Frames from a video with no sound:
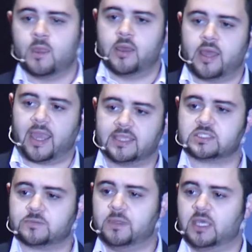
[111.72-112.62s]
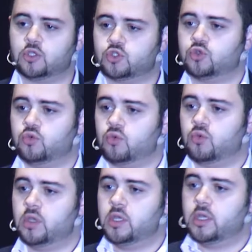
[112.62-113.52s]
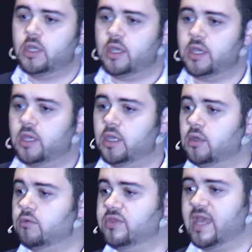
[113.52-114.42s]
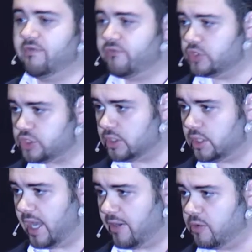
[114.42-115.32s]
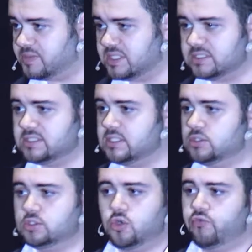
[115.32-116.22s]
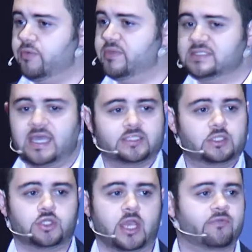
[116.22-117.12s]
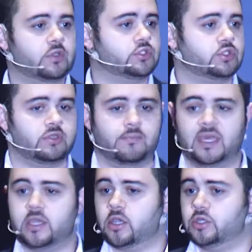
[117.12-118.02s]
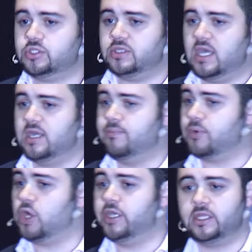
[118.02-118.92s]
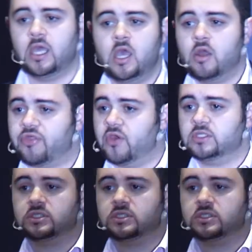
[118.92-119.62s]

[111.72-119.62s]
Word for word: I speak to uh, the average Arab citizen, so from the taxi drivers to the baker to the unemployed 30